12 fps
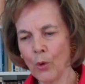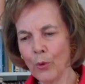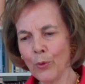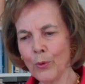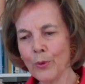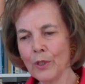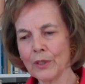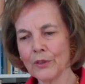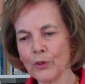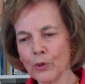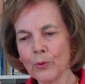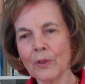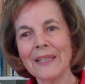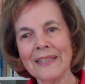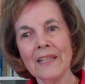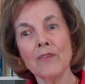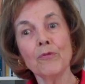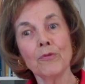who took
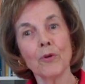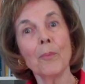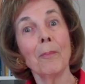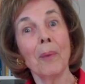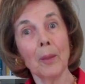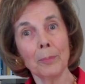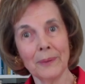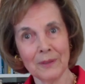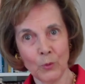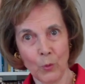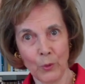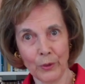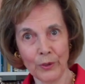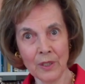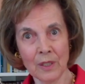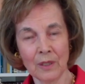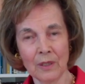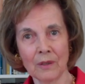leave from pulpit
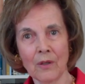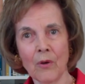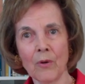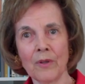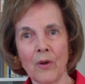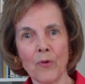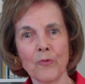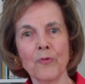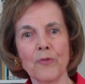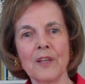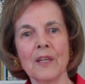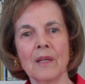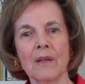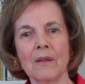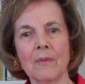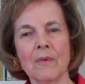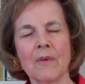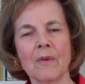work of
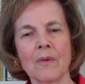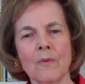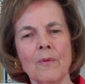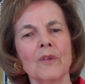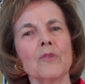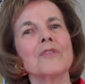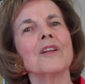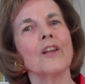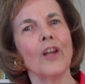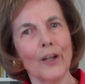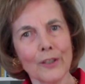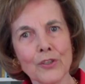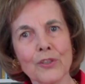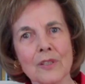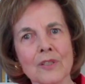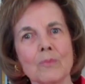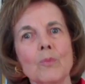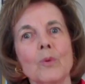one of the largest,